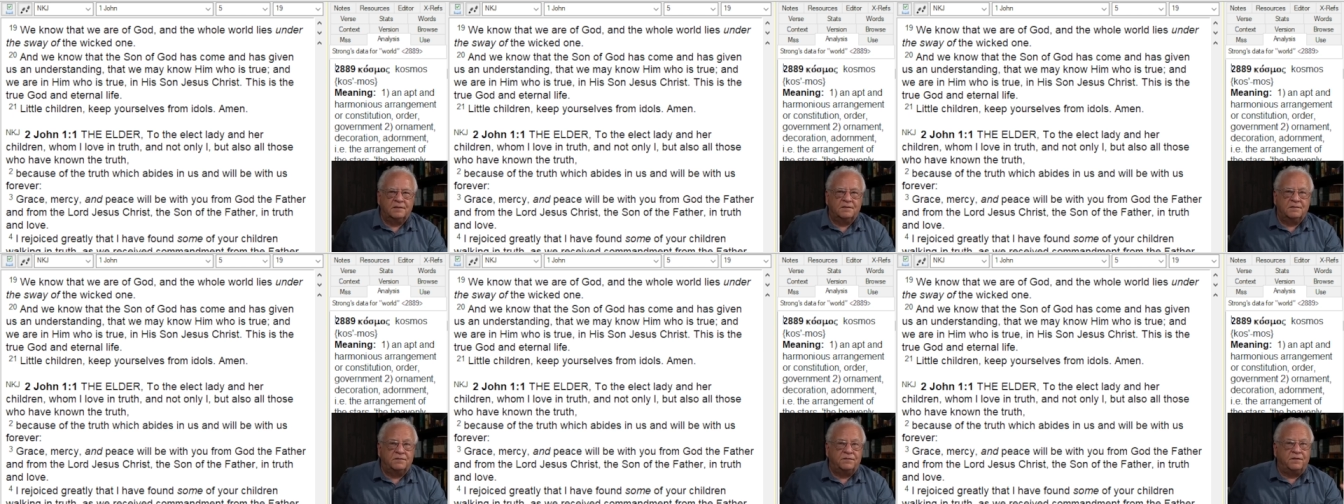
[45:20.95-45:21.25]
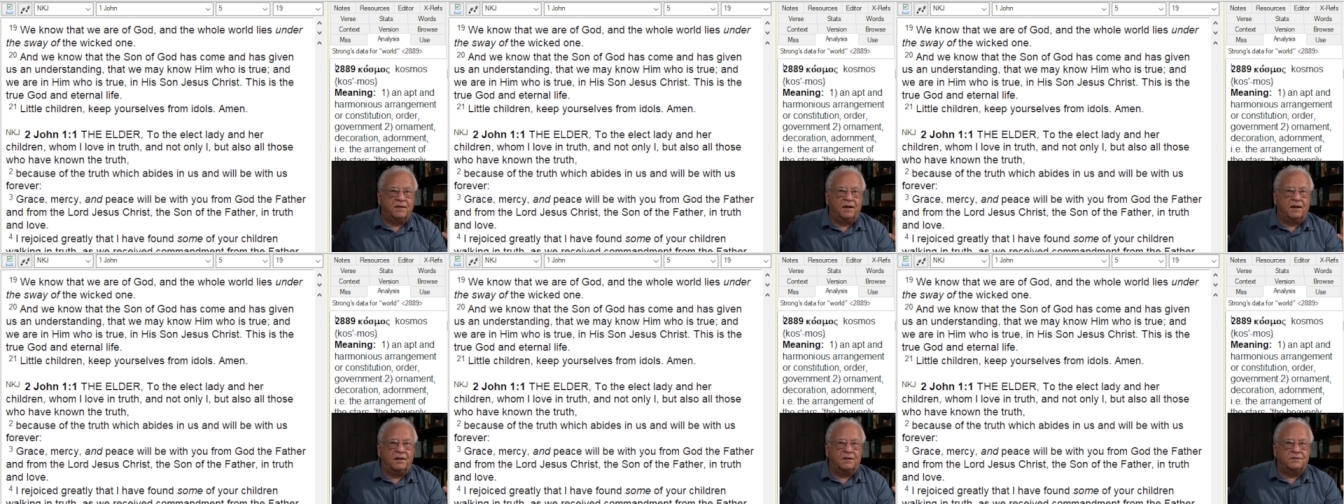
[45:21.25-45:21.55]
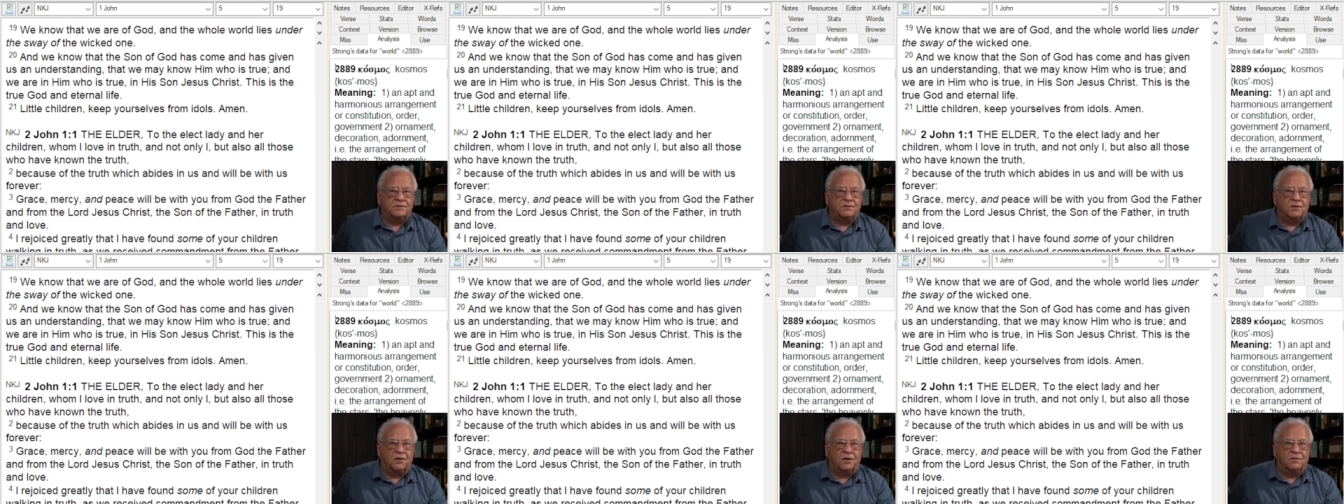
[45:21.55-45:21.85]

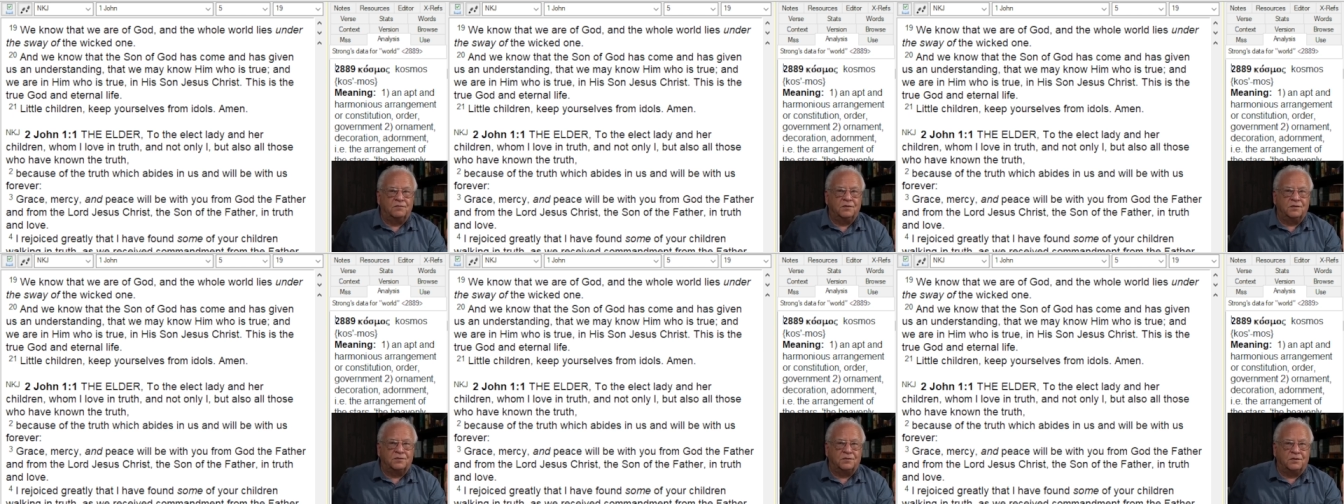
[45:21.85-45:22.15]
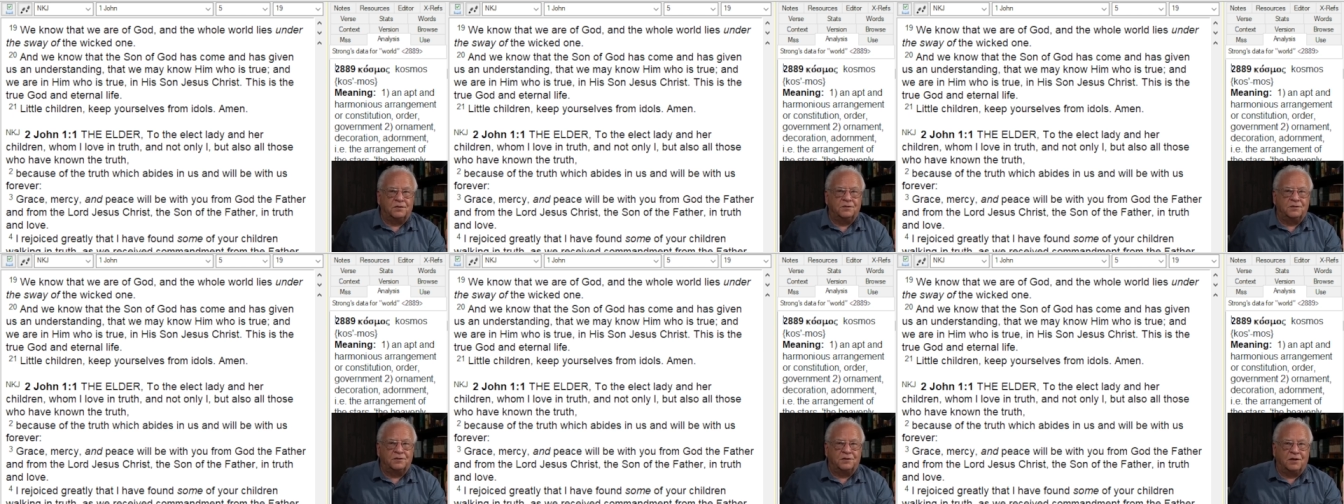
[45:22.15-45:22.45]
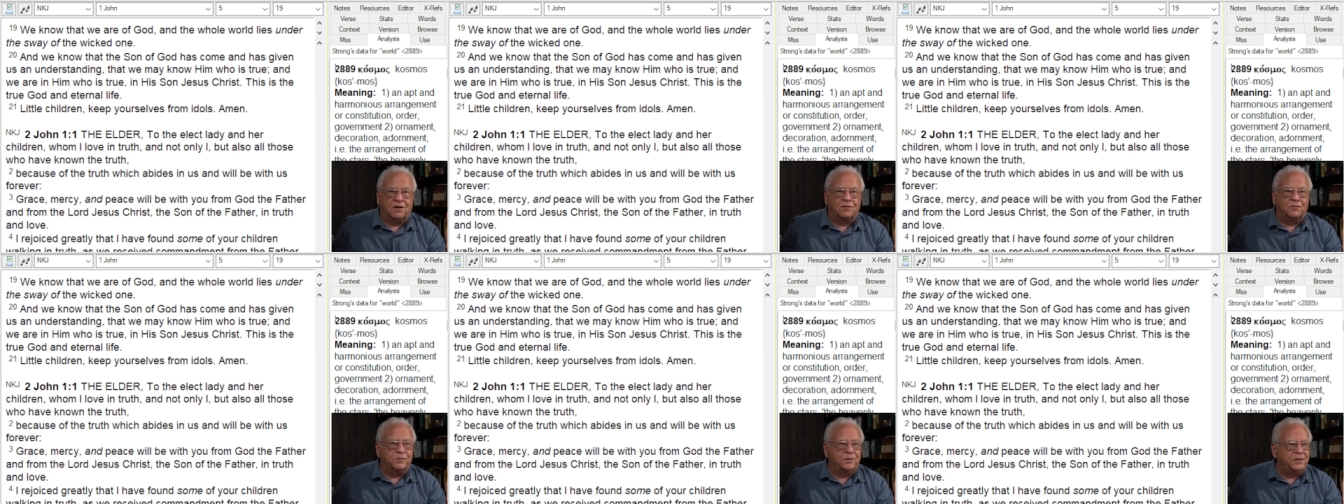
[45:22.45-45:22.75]
Failed to overthrow the
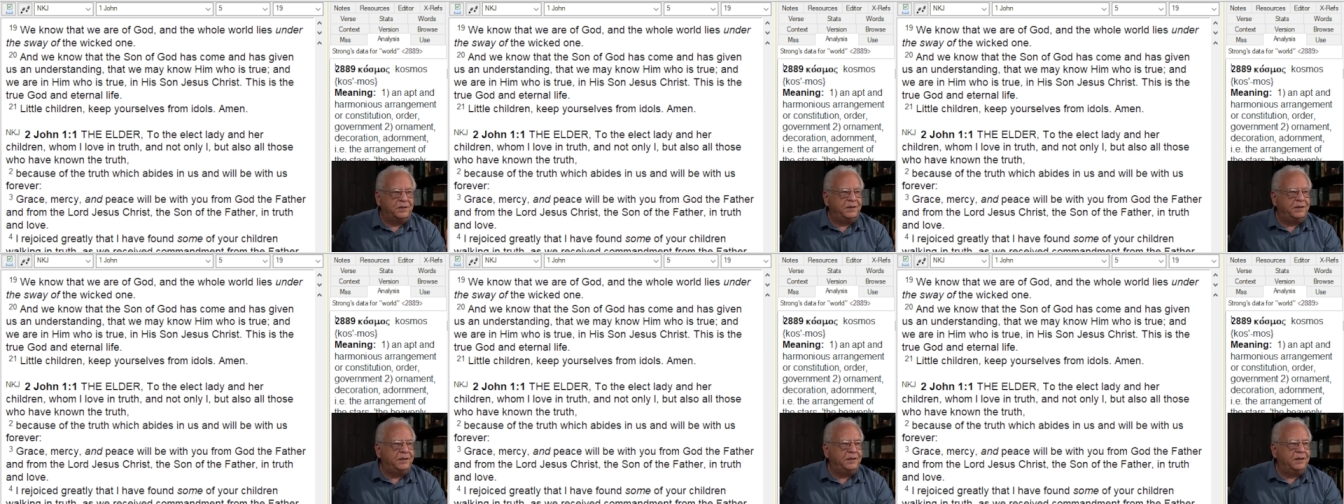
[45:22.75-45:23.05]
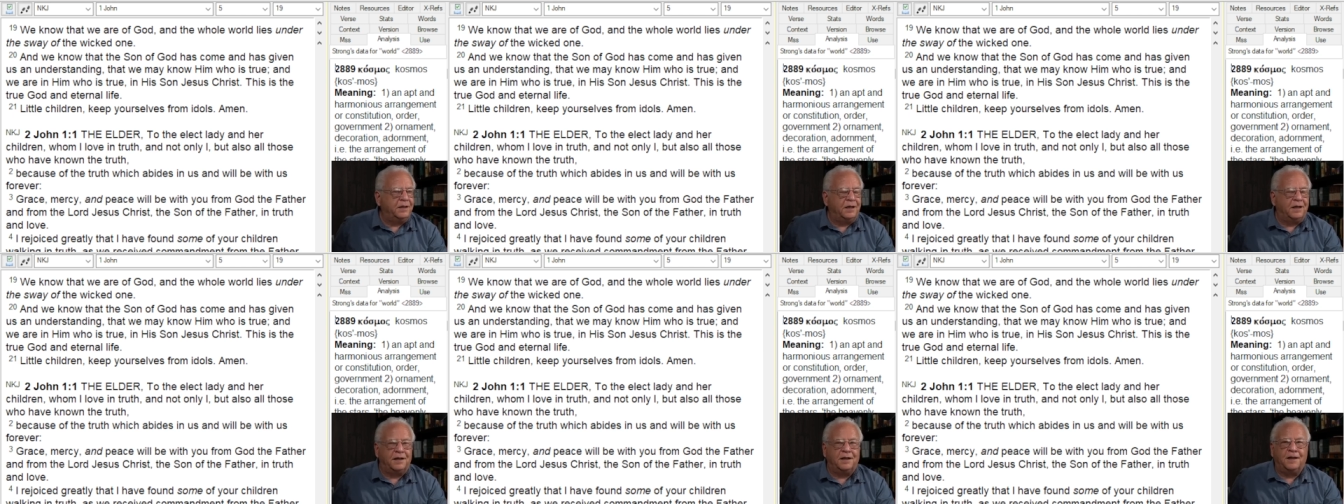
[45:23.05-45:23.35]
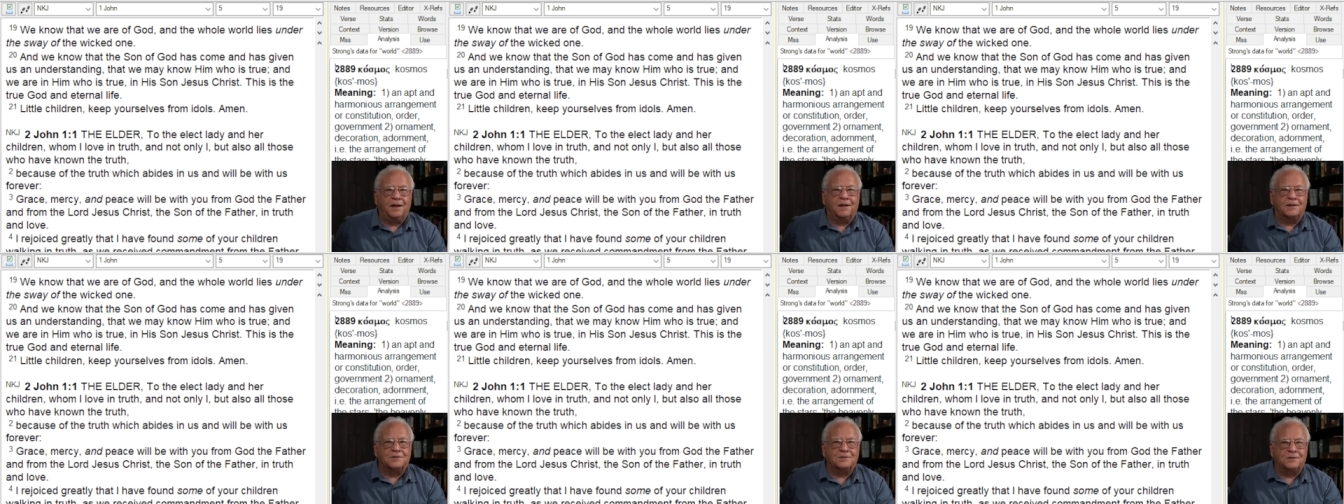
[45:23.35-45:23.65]
government, he got
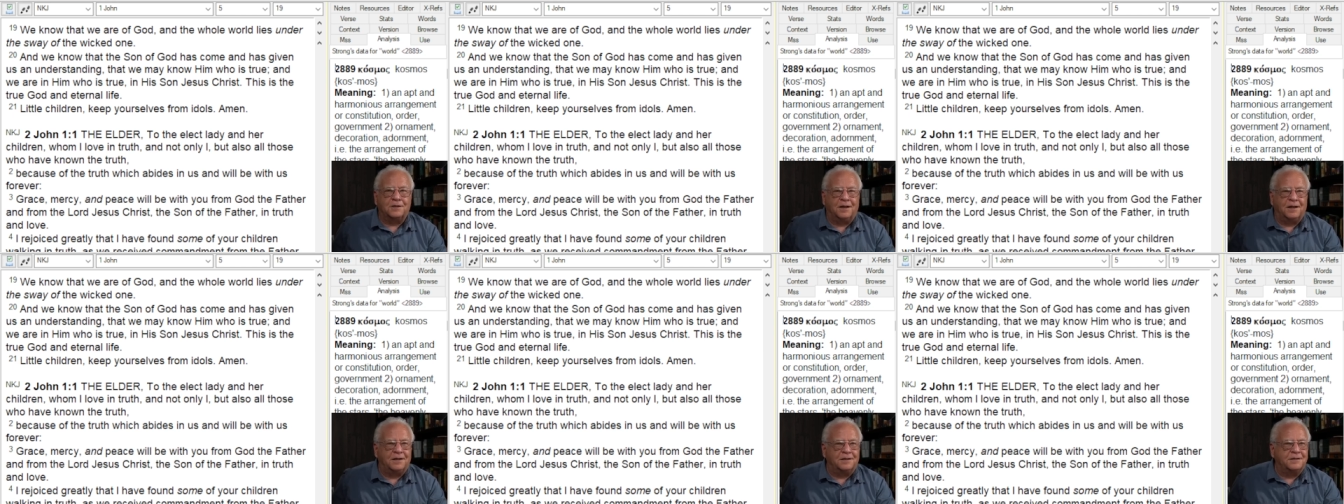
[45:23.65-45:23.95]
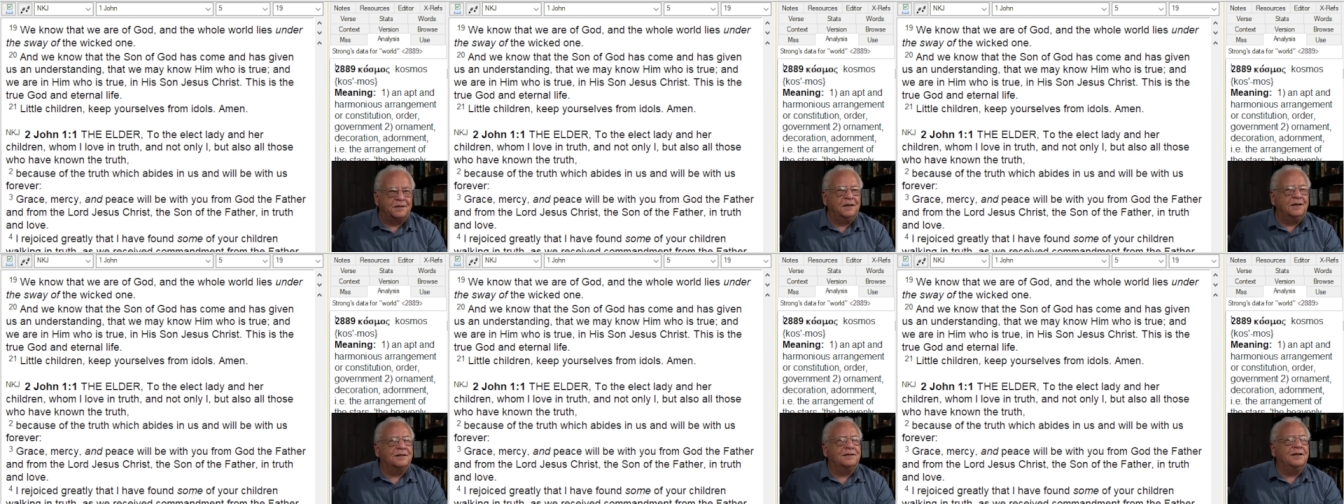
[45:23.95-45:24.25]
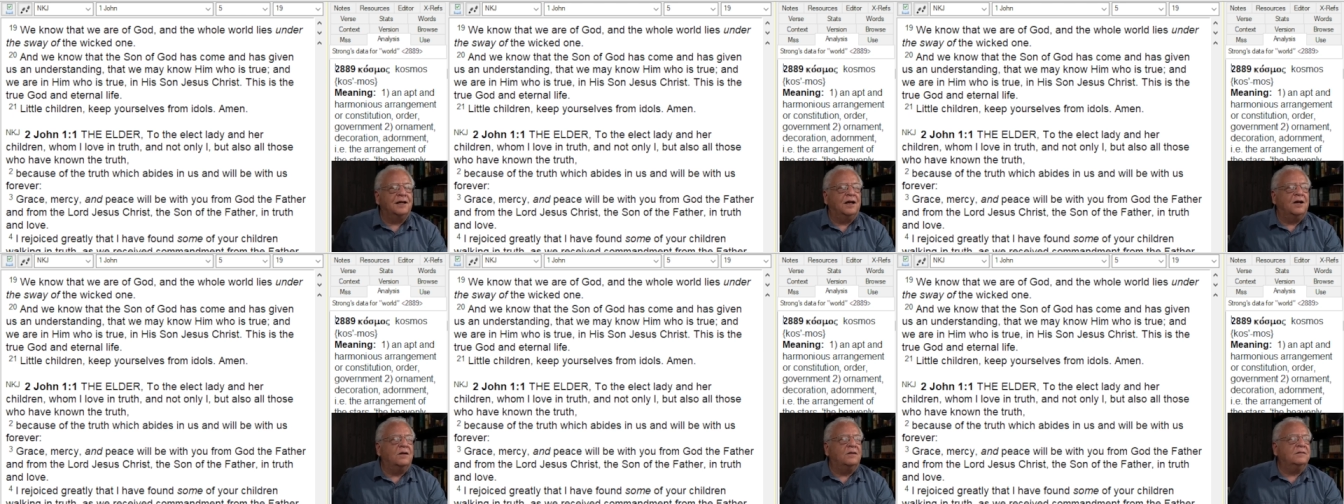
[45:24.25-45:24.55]
exiled, kicked
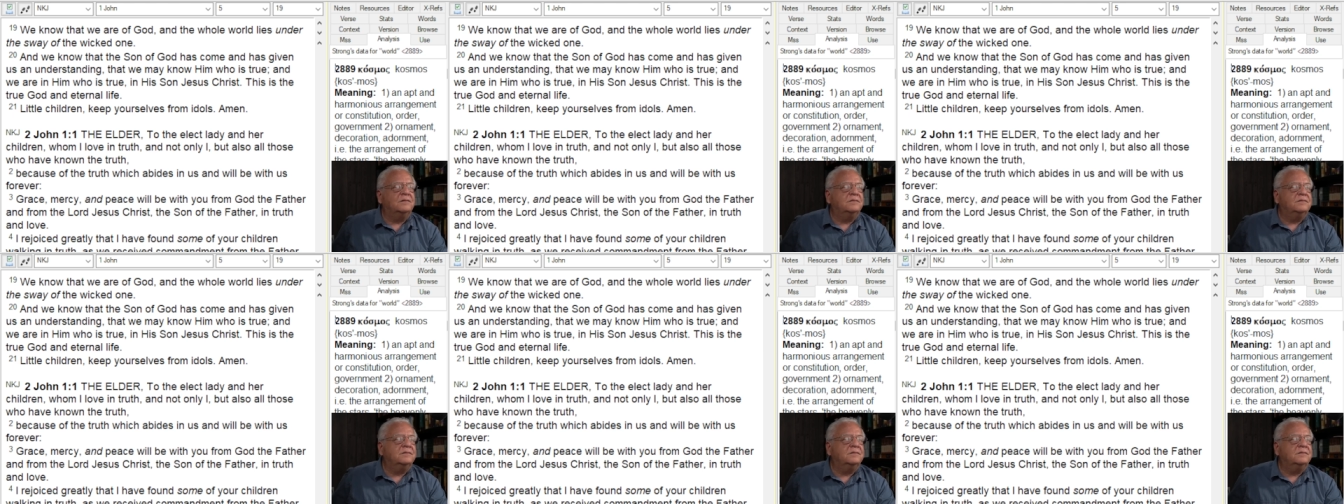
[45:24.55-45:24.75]
out.